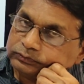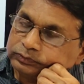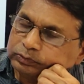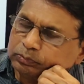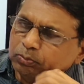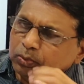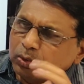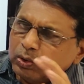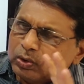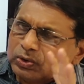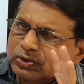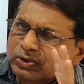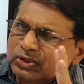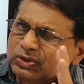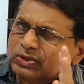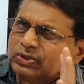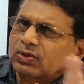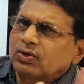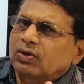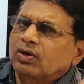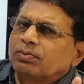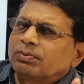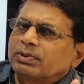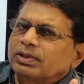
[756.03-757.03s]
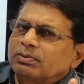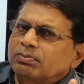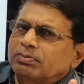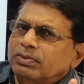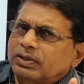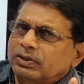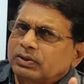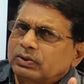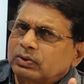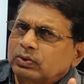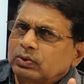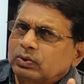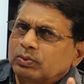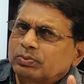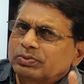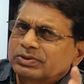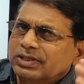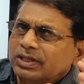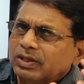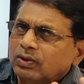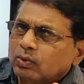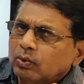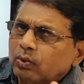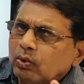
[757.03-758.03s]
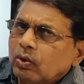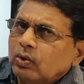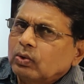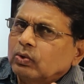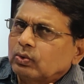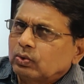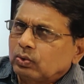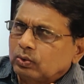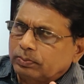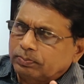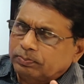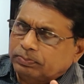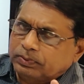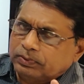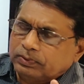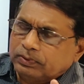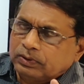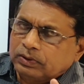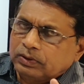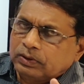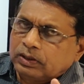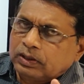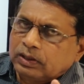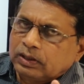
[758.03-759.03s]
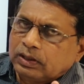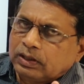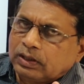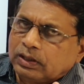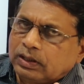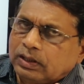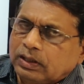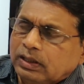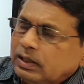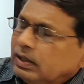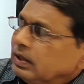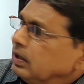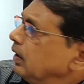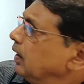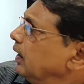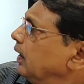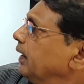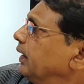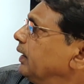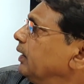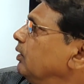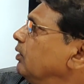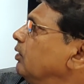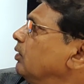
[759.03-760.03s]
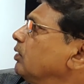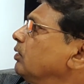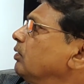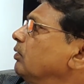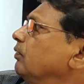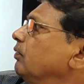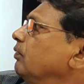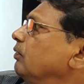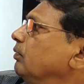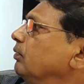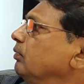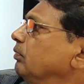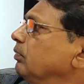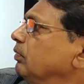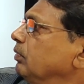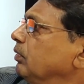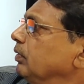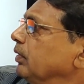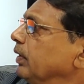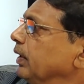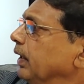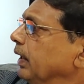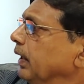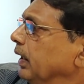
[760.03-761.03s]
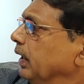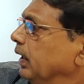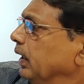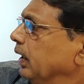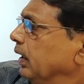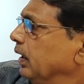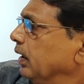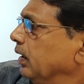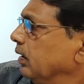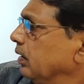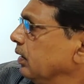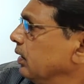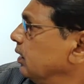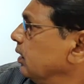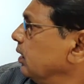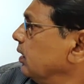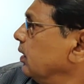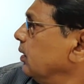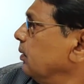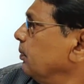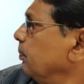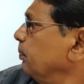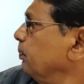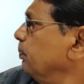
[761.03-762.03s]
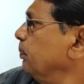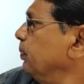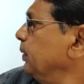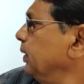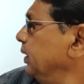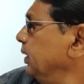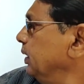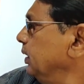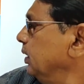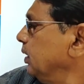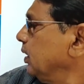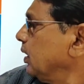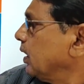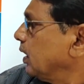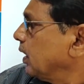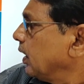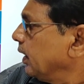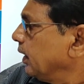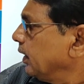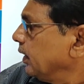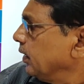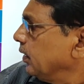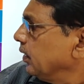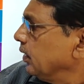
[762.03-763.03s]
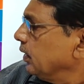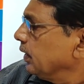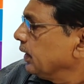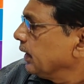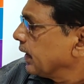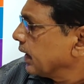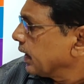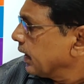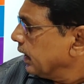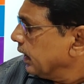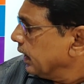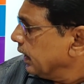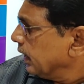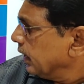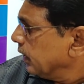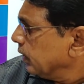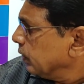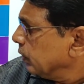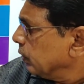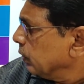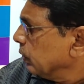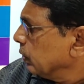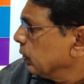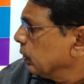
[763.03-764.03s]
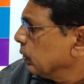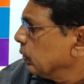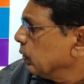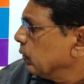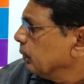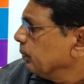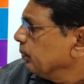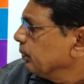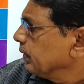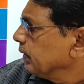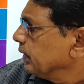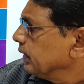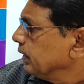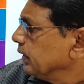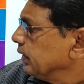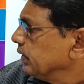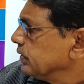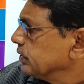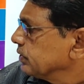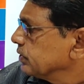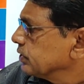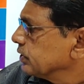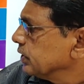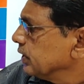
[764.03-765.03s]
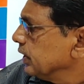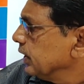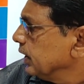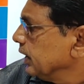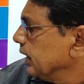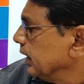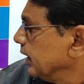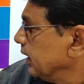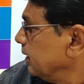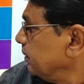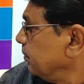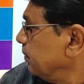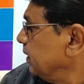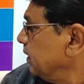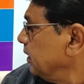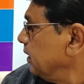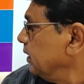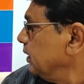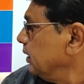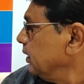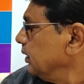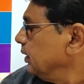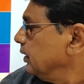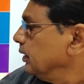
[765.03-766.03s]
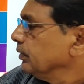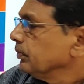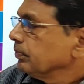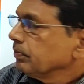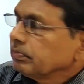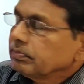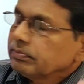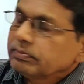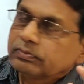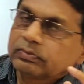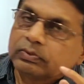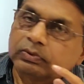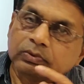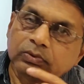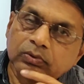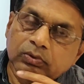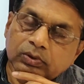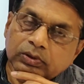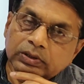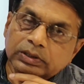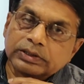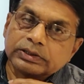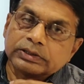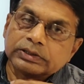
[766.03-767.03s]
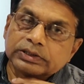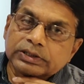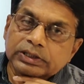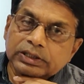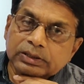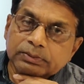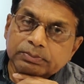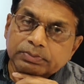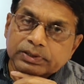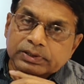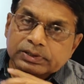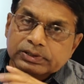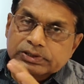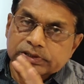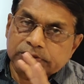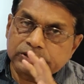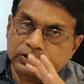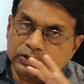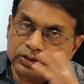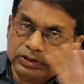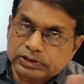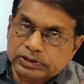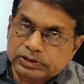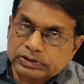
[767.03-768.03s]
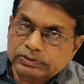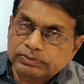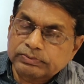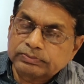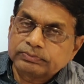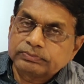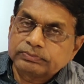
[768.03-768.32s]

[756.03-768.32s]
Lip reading: Most common blood groups are O group. Later on, A, B, 9, rare group is AB, only 3%.